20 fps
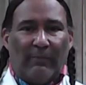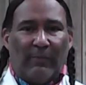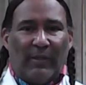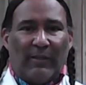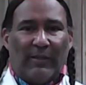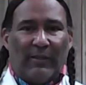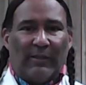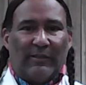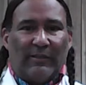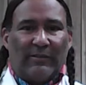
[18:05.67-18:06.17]

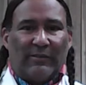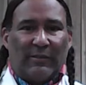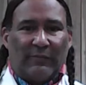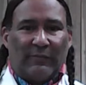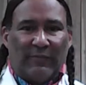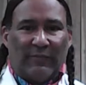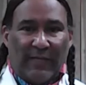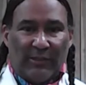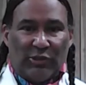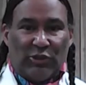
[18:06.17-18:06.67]
Because of
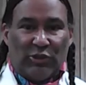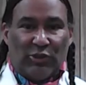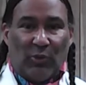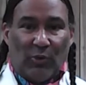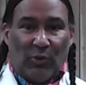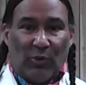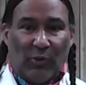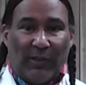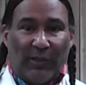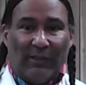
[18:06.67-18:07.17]
that
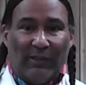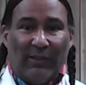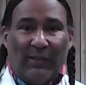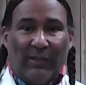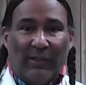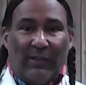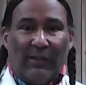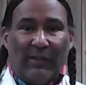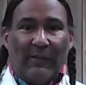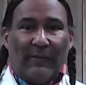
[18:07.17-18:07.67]
joy,
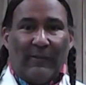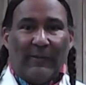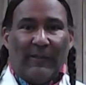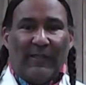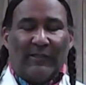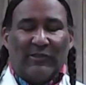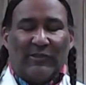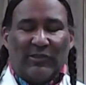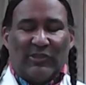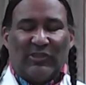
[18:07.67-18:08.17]

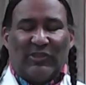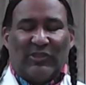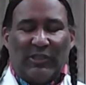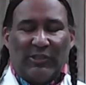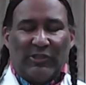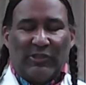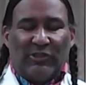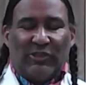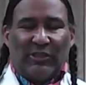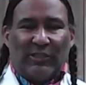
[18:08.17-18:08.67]
it's a
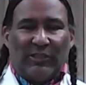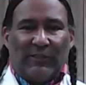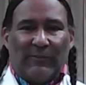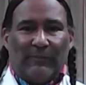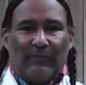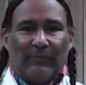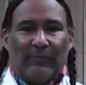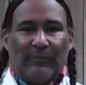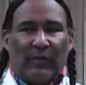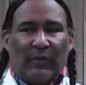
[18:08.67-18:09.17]
synergy,
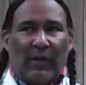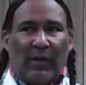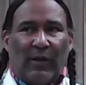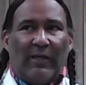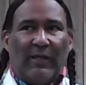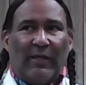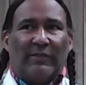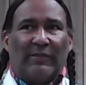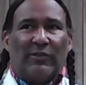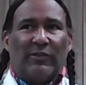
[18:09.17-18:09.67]

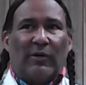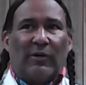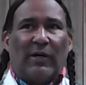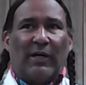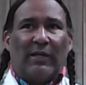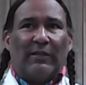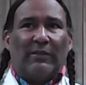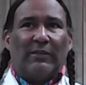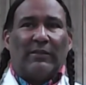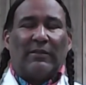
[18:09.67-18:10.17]
right? And so
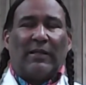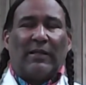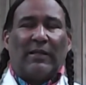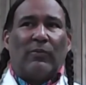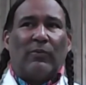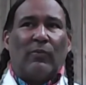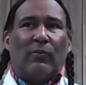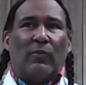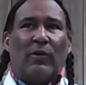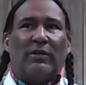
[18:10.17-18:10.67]

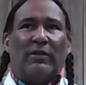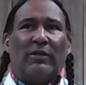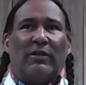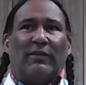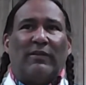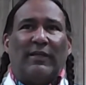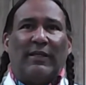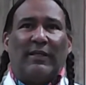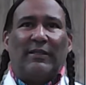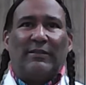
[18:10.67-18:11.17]
one of the
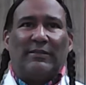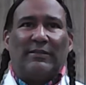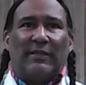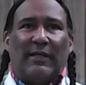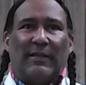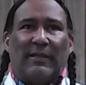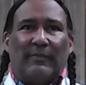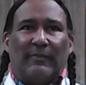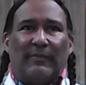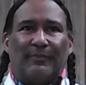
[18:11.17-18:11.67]
things
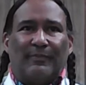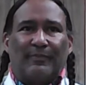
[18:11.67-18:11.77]
that